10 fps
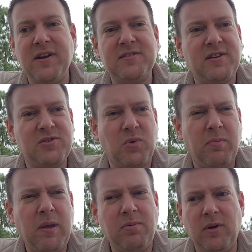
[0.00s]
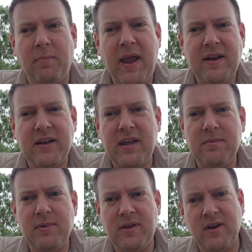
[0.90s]
instance where people are
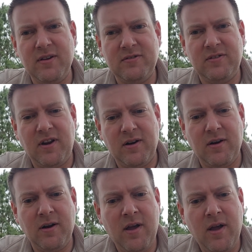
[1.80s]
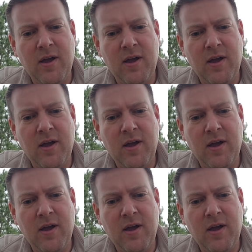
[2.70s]
panicking because their